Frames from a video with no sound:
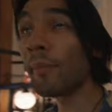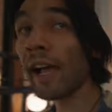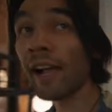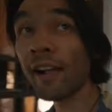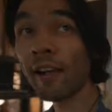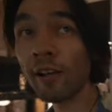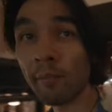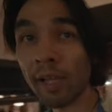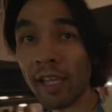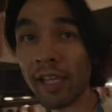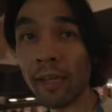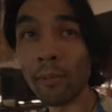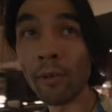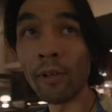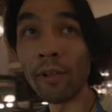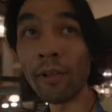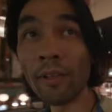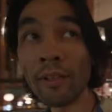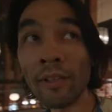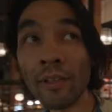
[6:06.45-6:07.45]
back on my
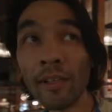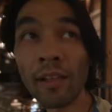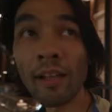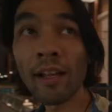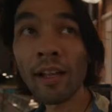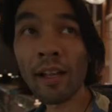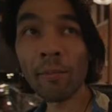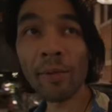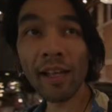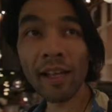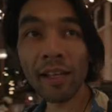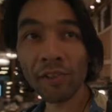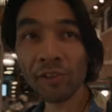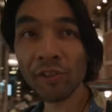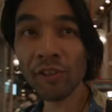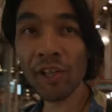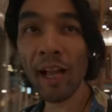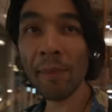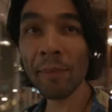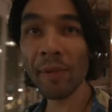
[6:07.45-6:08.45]
gimbal. I'm at a
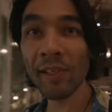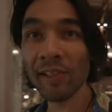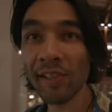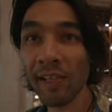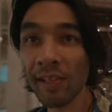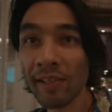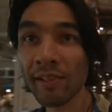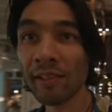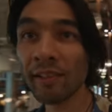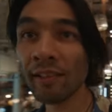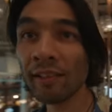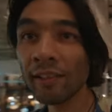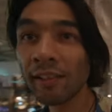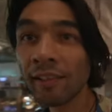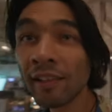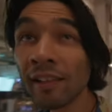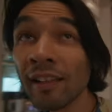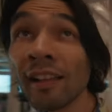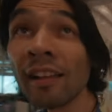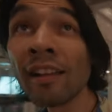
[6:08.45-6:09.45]
shopping center,
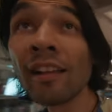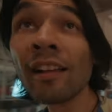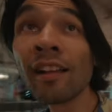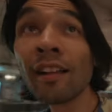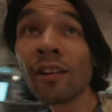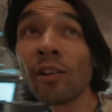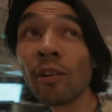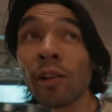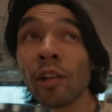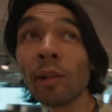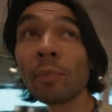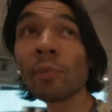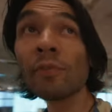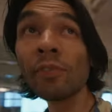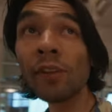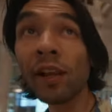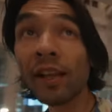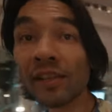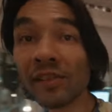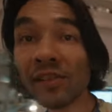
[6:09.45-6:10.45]
going up a
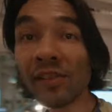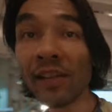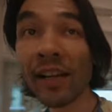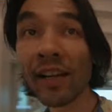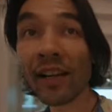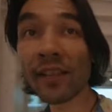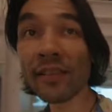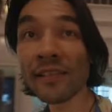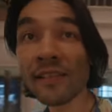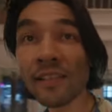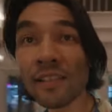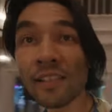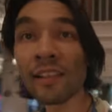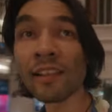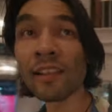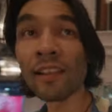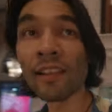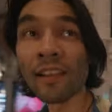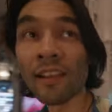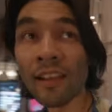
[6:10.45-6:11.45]
flight of stairs.
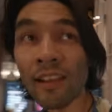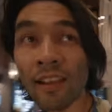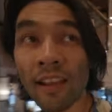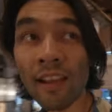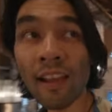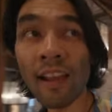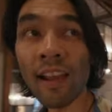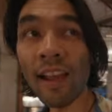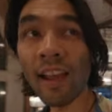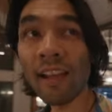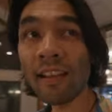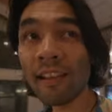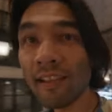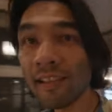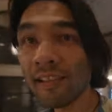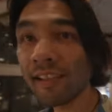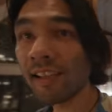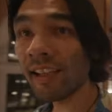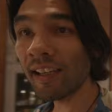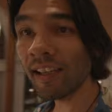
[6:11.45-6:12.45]
And you
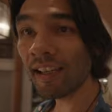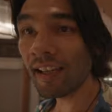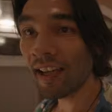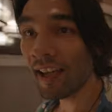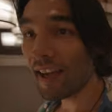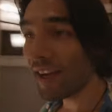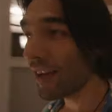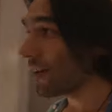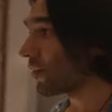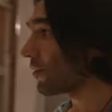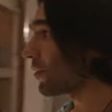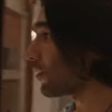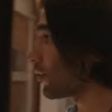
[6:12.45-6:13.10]
can see how